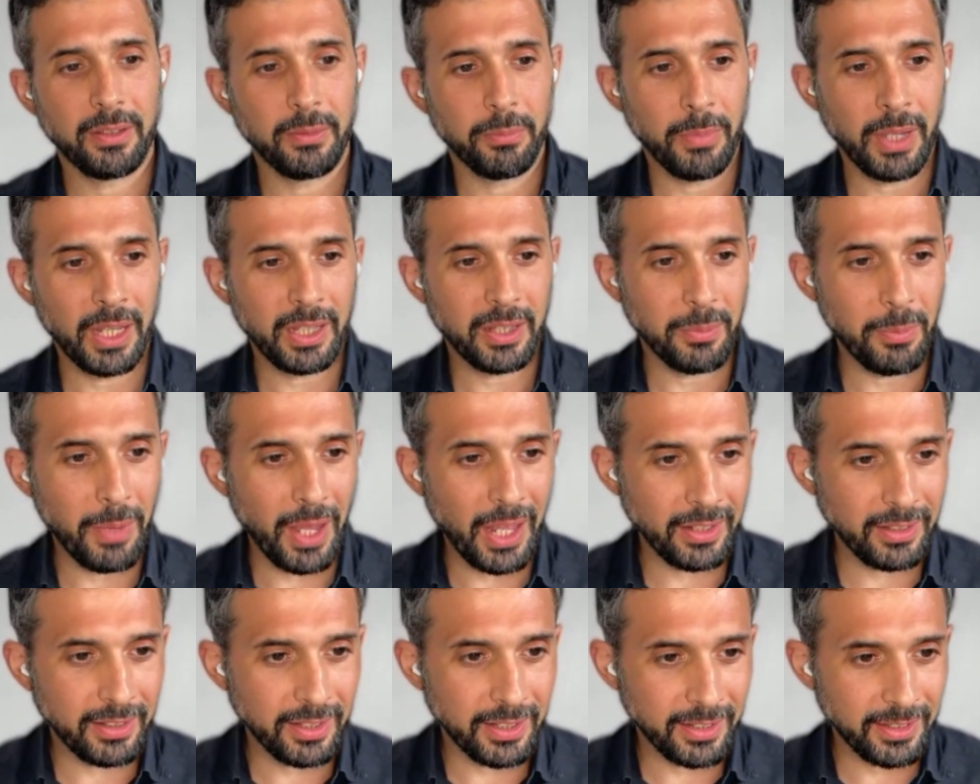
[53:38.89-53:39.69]

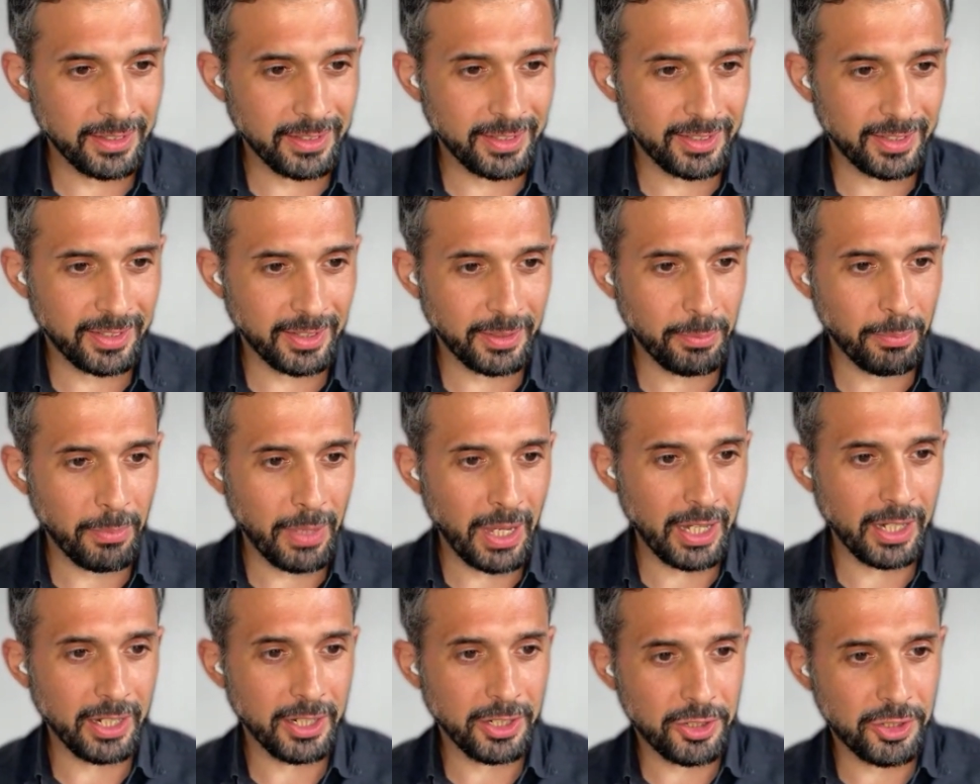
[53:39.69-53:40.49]
mathematics
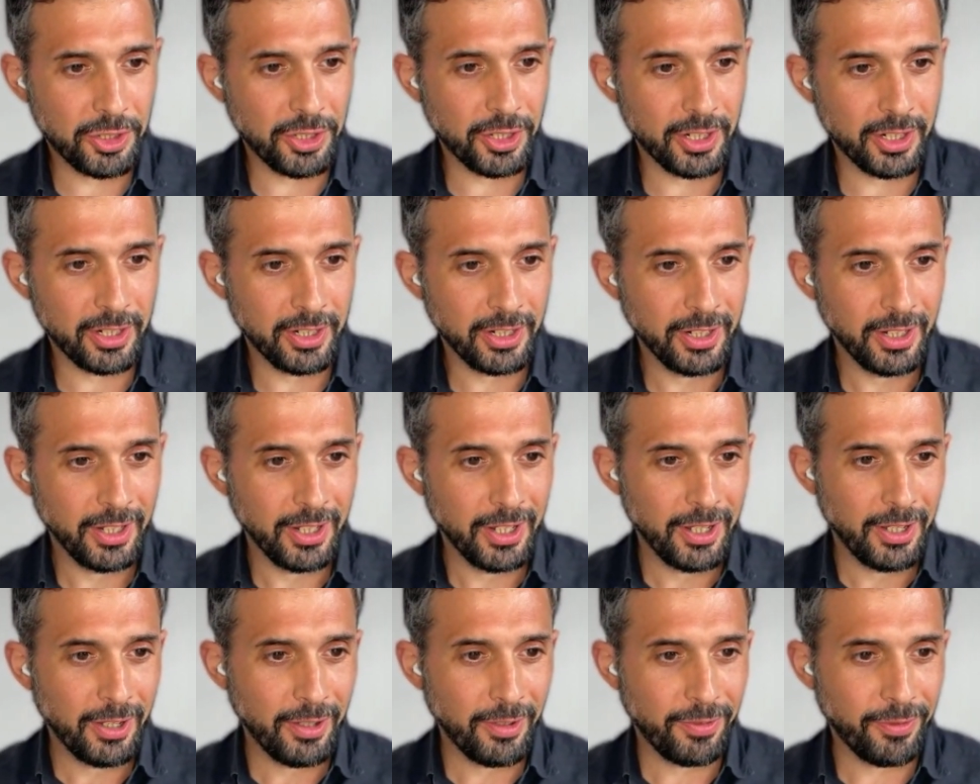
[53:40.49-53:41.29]
manager
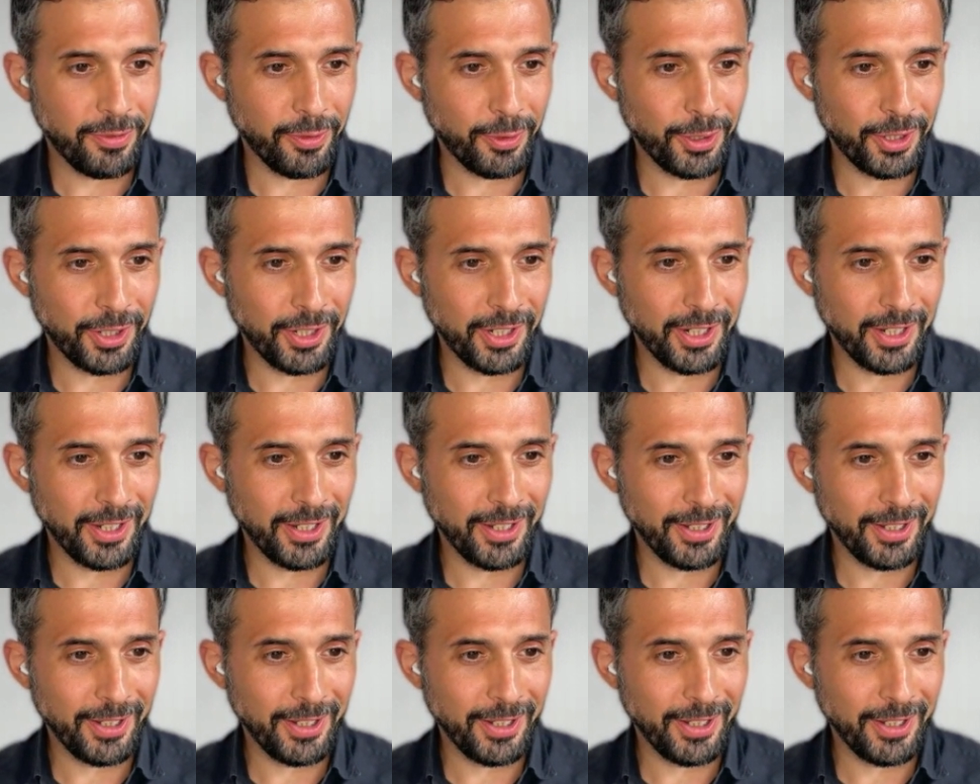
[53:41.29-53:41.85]
for